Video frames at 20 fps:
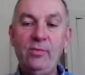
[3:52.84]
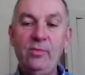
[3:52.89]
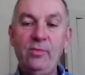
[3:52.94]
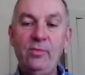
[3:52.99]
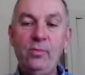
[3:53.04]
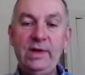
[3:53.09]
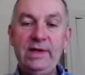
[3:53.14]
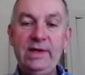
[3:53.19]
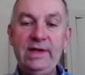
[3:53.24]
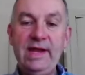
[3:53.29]

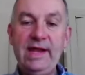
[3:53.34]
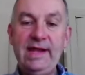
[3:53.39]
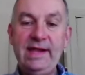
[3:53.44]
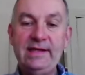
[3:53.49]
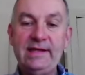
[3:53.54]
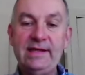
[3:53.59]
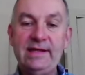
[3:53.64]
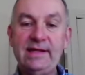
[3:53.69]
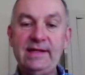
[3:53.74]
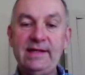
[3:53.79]
we
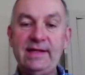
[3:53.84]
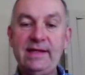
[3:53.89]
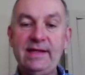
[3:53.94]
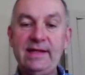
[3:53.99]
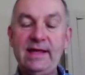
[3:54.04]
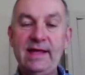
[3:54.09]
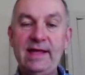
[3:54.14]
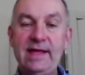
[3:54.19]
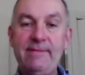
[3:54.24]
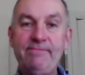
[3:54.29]
need
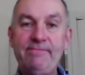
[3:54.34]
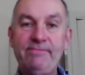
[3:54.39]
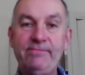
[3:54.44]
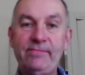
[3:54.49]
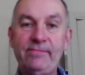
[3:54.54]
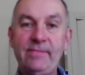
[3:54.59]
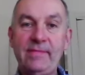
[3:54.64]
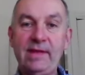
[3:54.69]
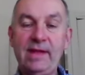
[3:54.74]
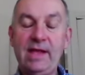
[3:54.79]
a
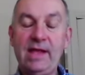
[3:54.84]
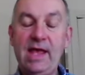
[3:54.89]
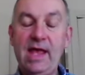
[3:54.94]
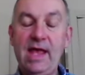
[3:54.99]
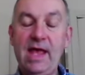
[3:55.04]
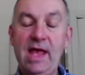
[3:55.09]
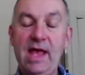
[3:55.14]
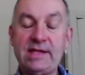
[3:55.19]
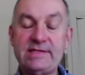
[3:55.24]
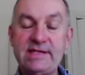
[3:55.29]

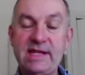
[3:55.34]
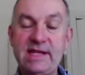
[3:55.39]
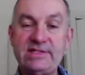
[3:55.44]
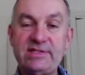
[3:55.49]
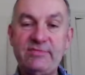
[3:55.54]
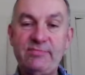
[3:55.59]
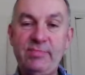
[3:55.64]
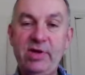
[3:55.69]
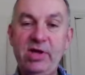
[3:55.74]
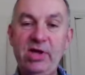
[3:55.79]
sense
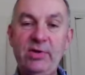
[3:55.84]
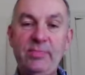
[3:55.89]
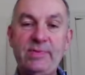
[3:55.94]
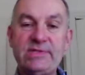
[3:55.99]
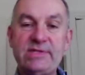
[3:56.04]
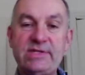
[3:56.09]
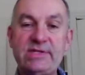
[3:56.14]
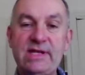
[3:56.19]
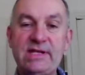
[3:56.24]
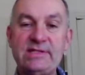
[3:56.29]
of purpose,
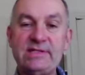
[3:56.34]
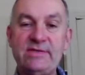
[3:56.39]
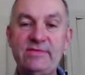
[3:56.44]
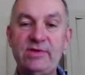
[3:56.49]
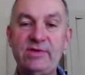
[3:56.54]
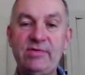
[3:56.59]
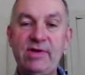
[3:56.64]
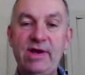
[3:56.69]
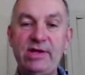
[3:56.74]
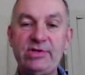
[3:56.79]
a sense of
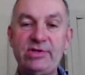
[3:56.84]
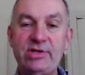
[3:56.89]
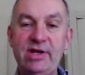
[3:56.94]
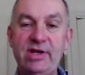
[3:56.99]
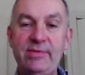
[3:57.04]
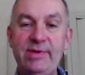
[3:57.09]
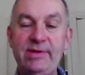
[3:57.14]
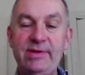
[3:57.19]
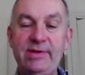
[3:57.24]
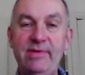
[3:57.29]
direction. I
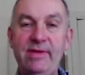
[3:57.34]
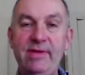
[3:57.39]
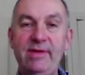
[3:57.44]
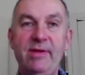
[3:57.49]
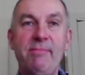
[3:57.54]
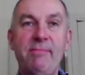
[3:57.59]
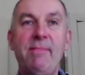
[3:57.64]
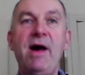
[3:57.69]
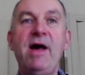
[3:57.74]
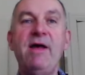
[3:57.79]
mean,
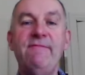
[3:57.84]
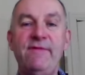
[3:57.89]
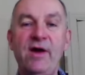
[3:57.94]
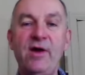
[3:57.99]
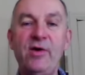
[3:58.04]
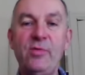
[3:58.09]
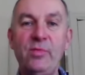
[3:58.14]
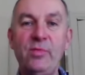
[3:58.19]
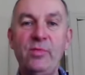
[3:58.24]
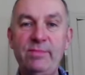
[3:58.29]
my
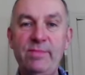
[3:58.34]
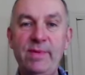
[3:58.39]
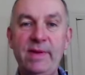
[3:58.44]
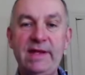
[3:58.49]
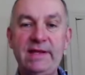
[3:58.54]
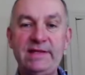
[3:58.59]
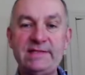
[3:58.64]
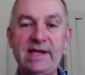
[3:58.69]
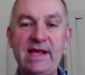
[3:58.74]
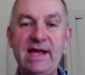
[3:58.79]
vote would
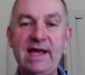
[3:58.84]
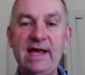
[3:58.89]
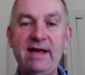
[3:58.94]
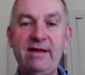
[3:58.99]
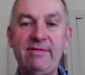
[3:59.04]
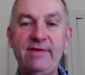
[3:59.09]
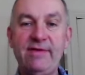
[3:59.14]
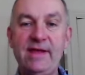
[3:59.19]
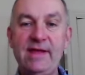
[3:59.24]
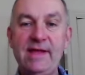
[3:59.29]
be to
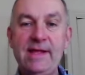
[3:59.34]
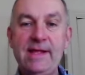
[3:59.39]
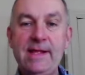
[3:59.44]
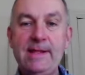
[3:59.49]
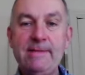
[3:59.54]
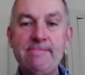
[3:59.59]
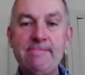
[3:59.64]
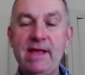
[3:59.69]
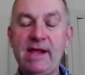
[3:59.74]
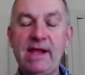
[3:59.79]
have
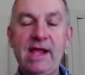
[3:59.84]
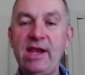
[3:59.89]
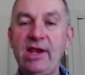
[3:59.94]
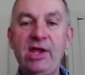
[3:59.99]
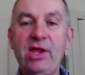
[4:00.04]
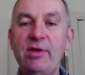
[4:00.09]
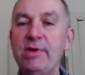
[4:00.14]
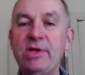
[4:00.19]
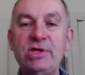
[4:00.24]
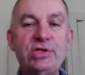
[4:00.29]
a kind of
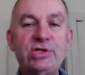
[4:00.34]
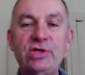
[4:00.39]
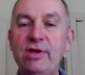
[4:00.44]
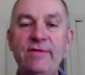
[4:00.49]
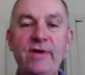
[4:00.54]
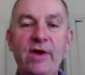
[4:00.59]
commissioner for